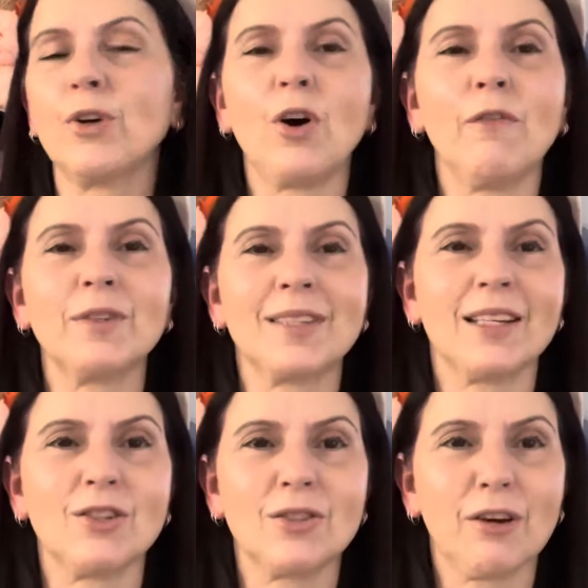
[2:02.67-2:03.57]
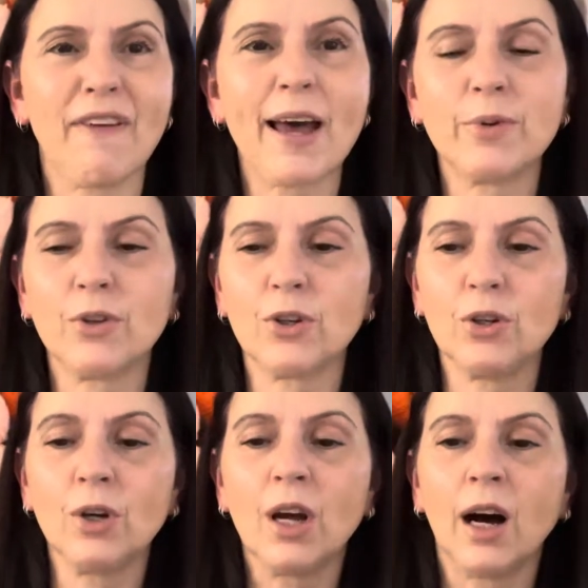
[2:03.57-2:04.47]
conversations I've had with
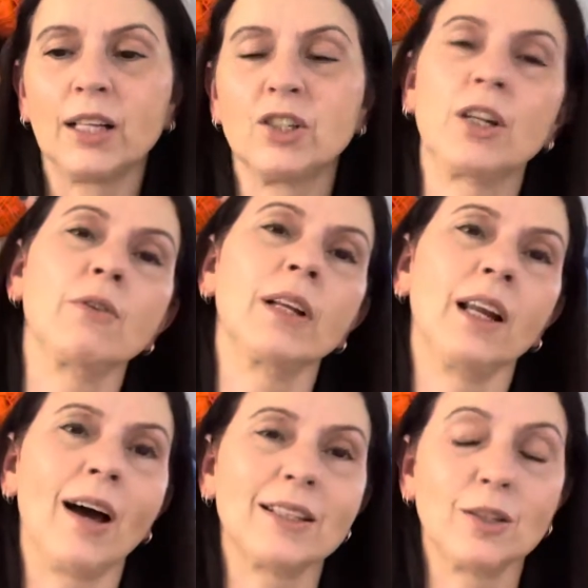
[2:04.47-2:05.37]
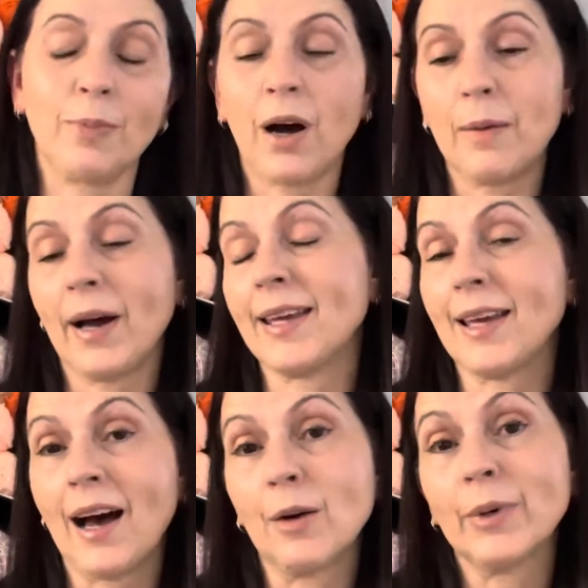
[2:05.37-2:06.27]
you, I generally like to buy my
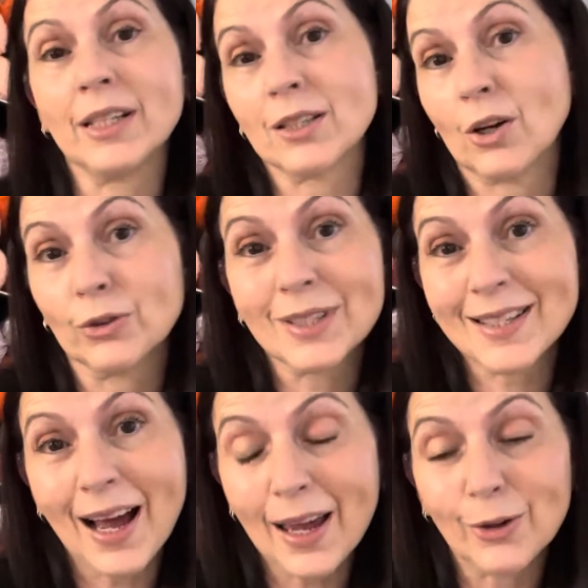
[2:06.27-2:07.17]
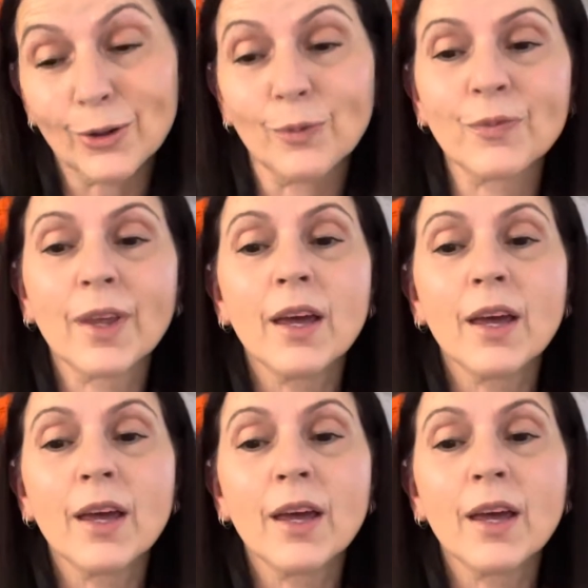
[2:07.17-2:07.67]
yarn when it's on sale.